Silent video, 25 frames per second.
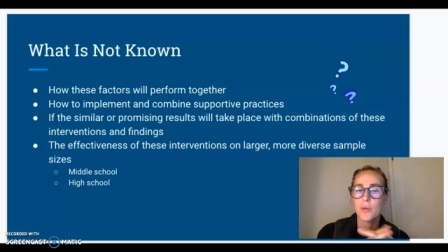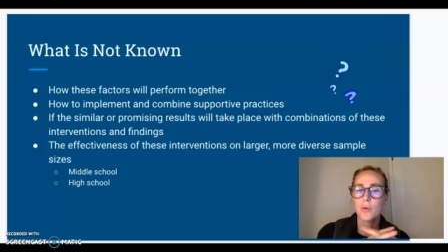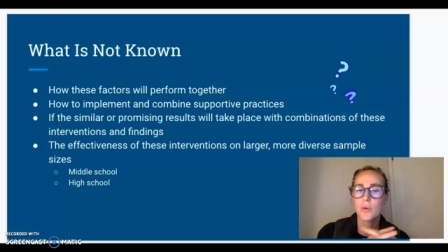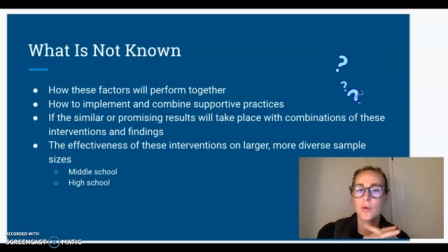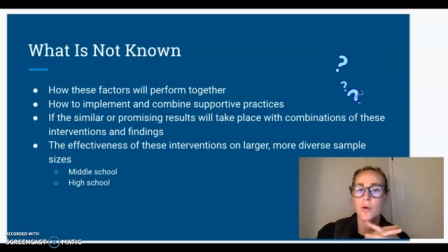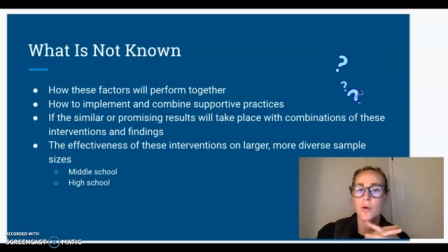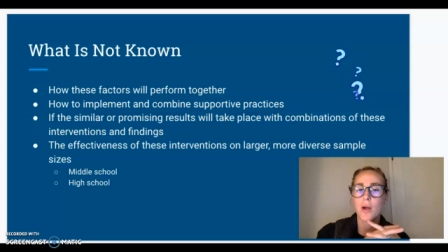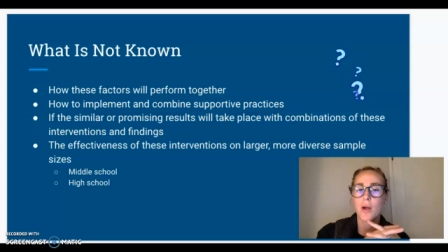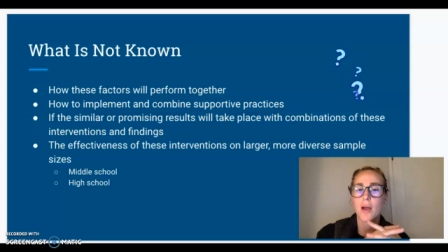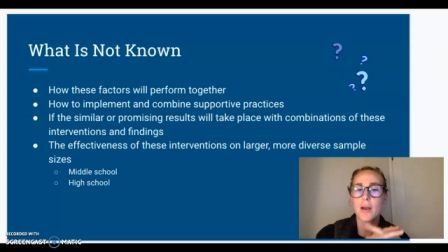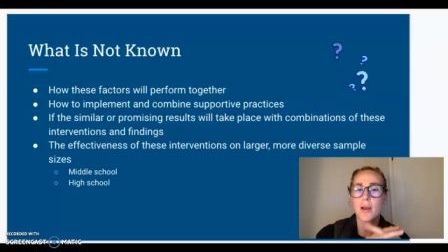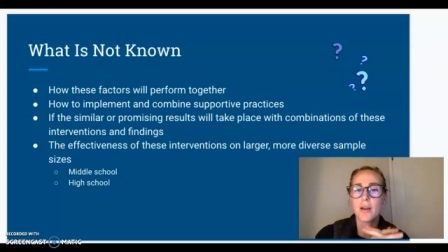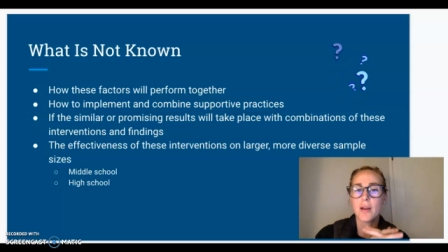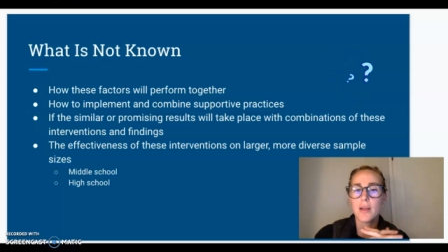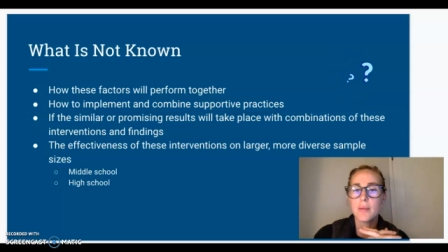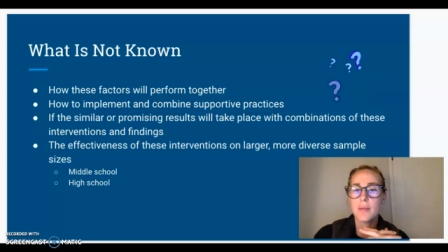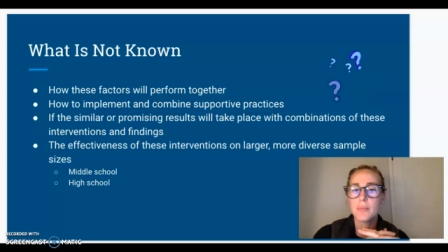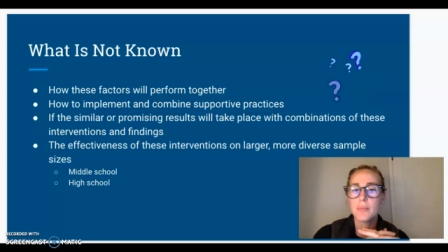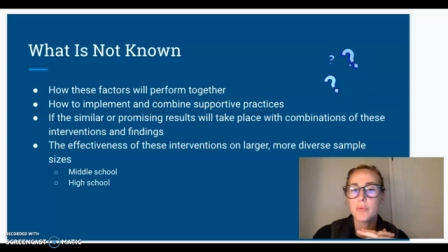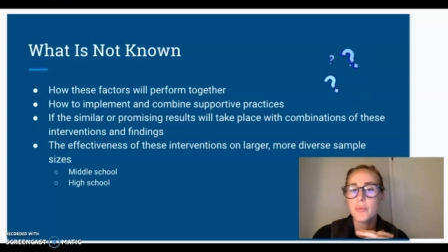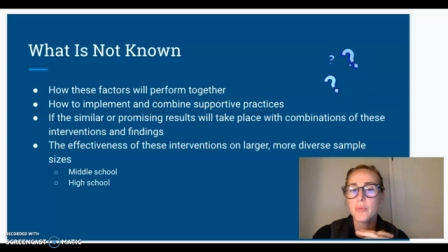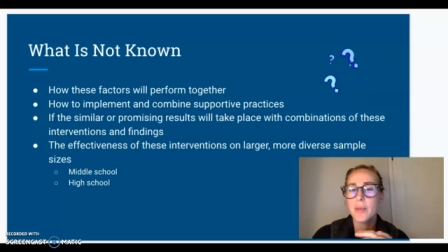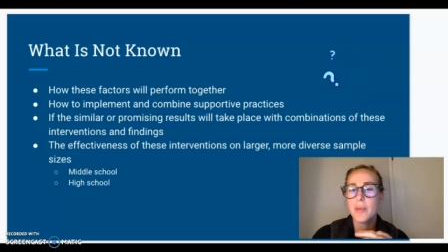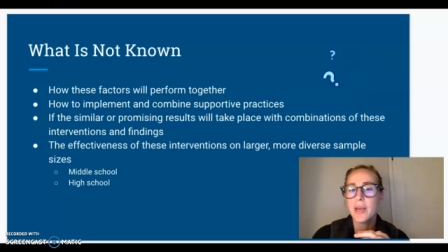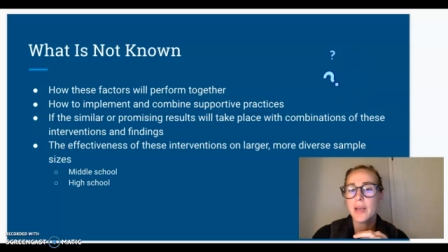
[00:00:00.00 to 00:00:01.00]
or how to
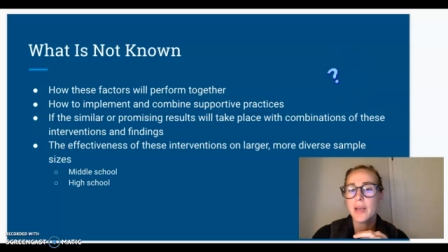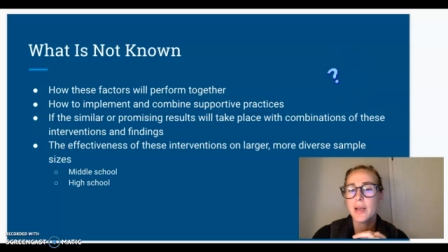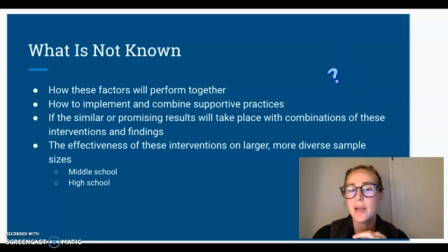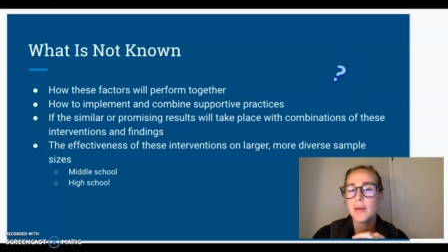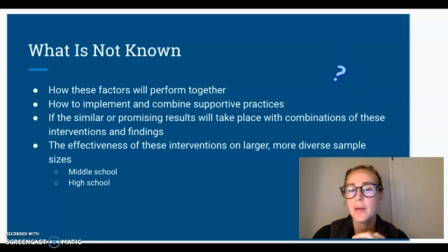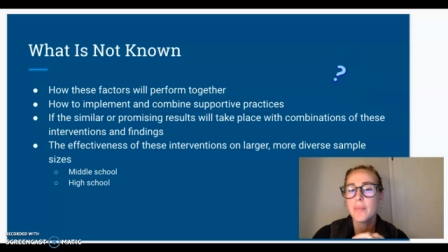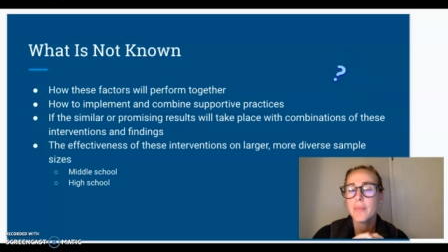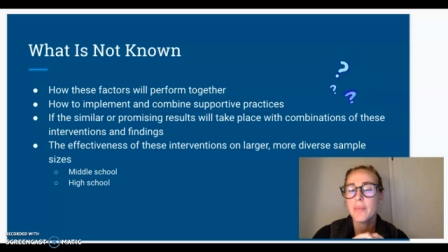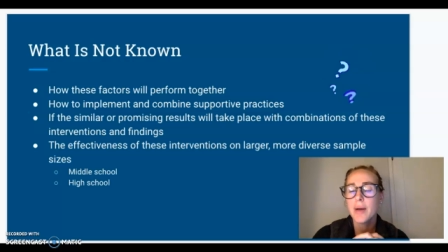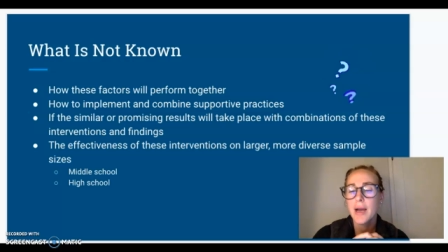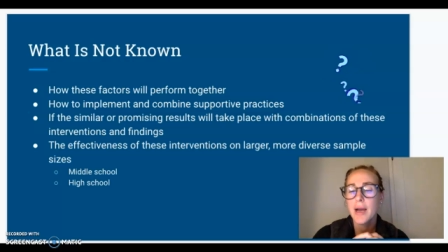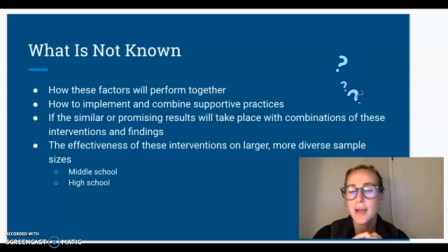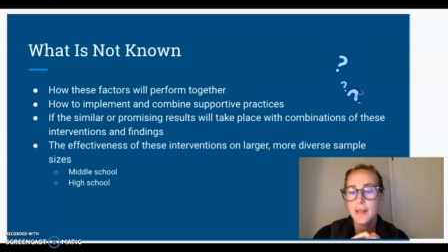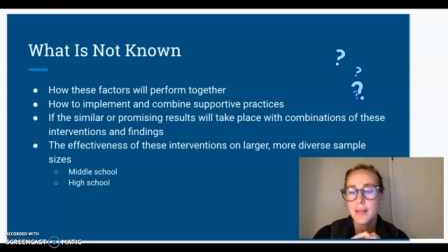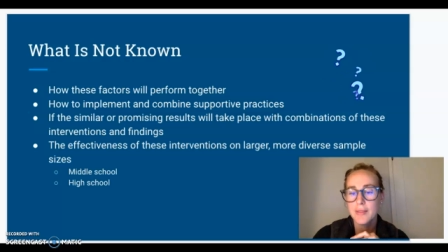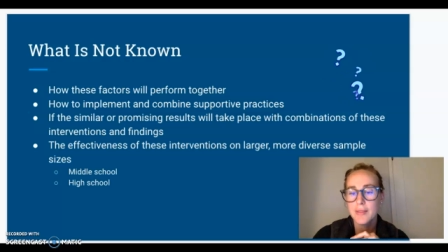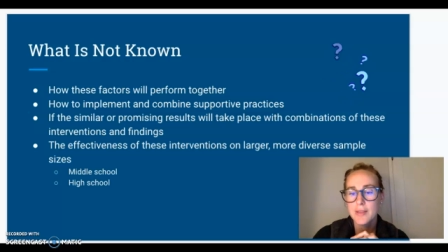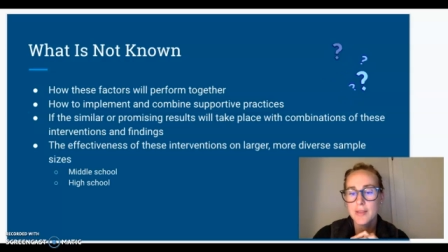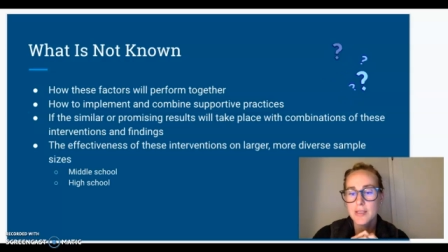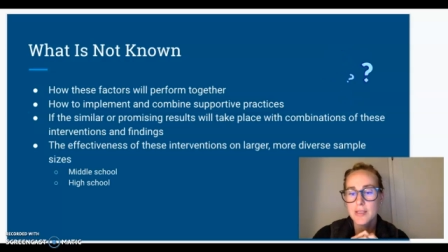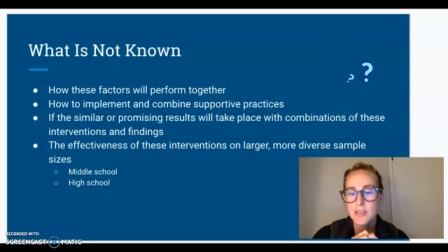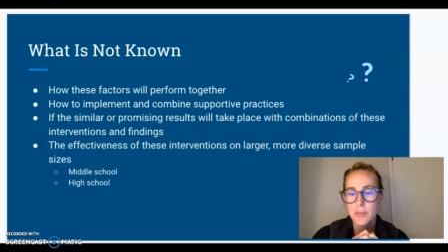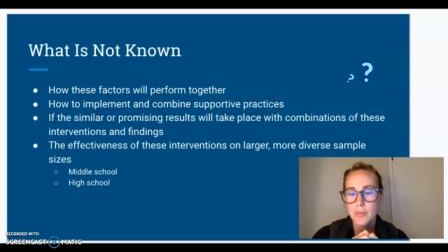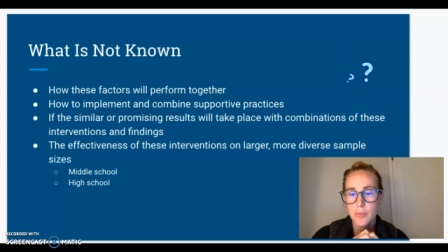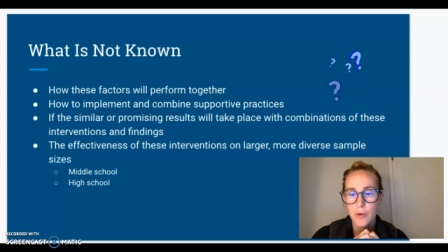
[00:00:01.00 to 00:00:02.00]
implement and combine
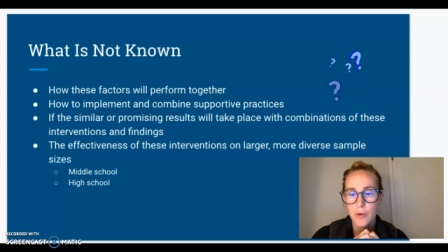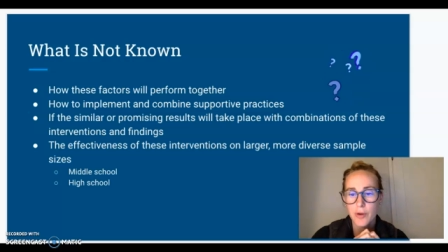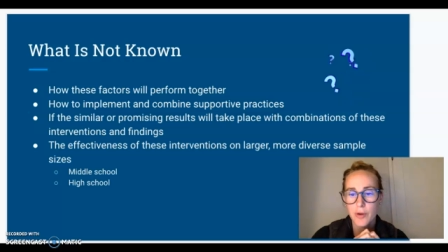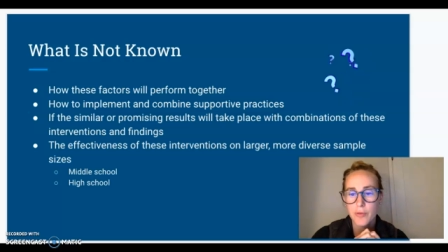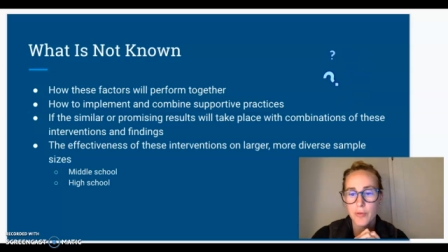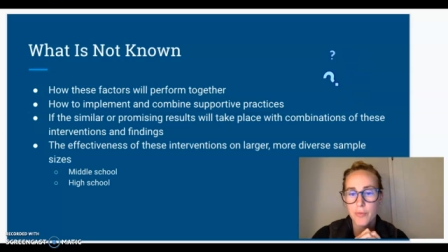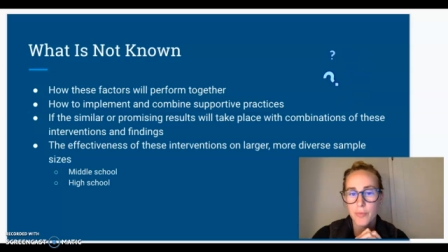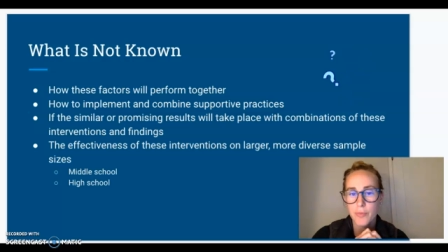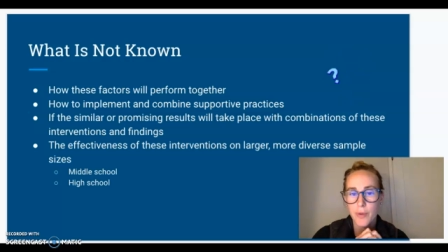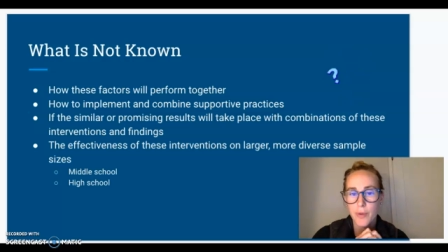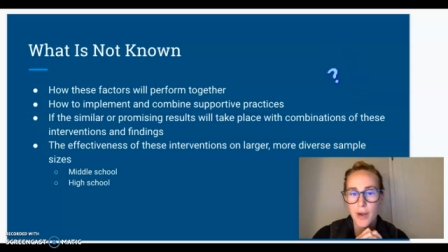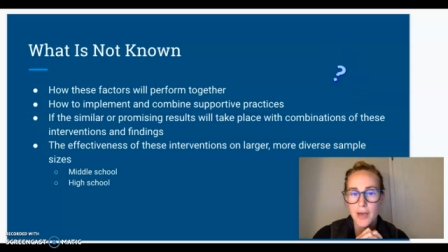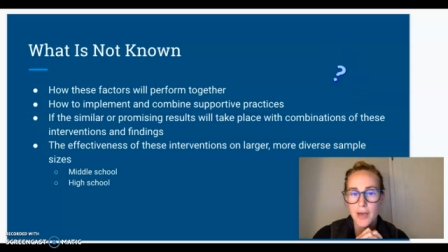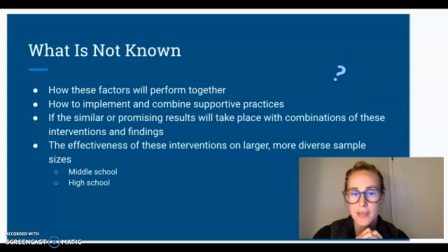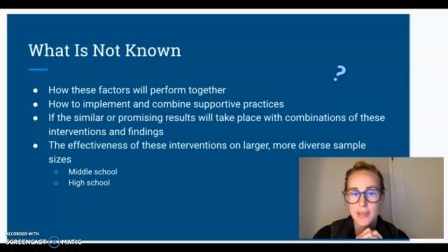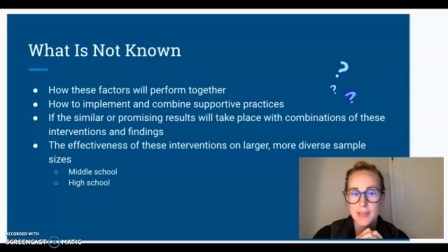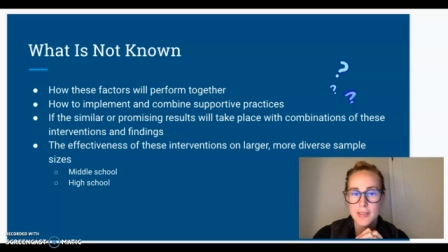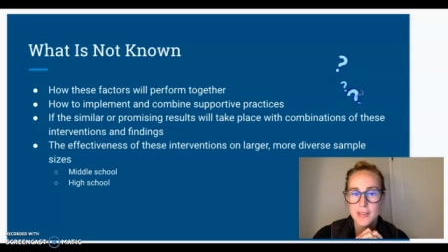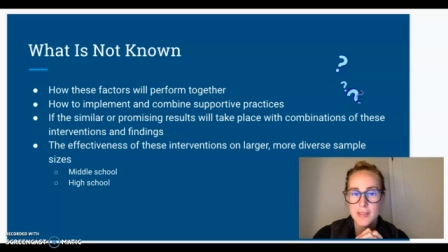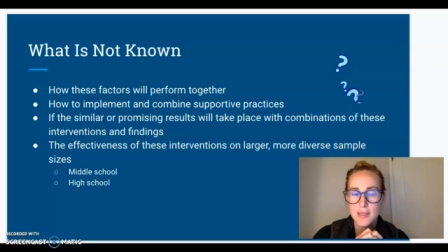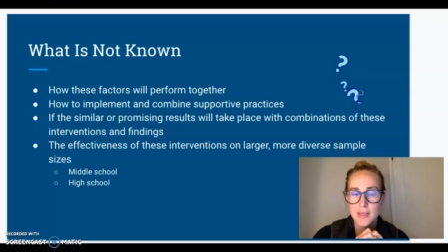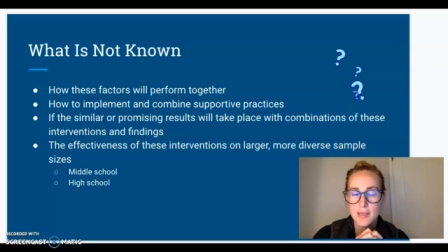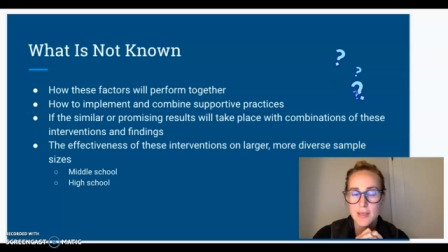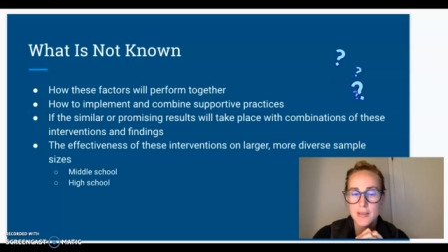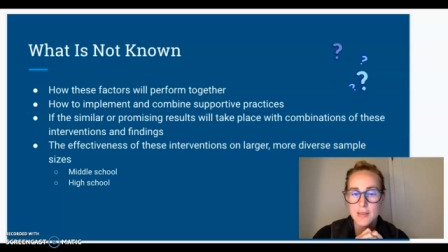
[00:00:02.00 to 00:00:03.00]
these supportive
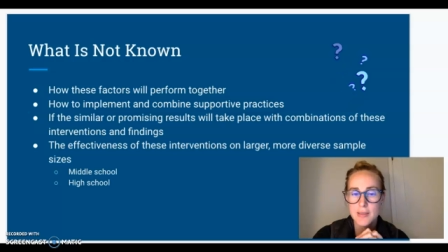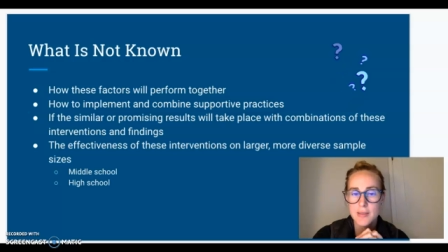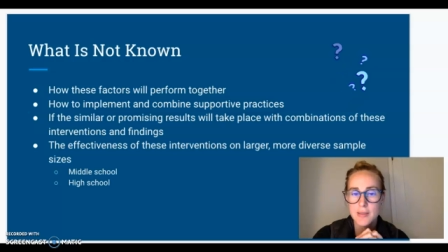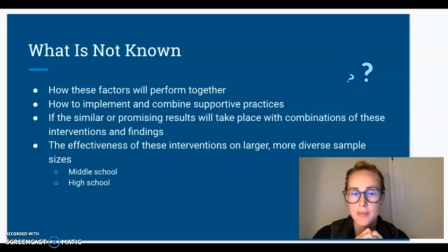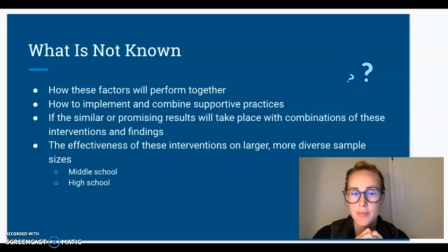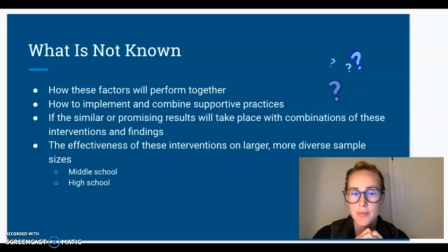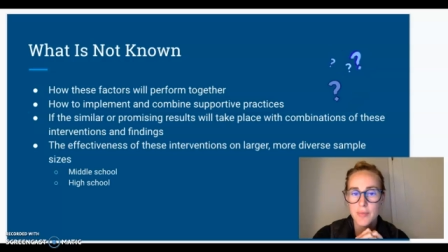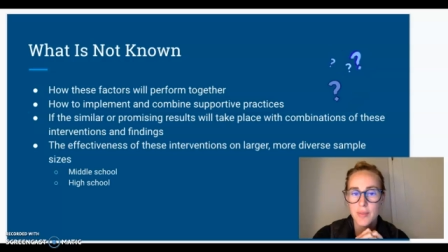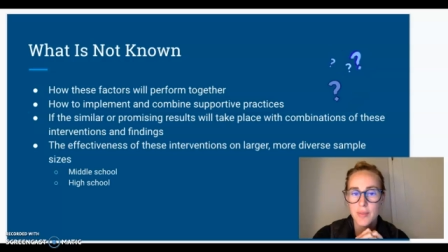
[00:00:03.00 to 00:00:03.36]
practices.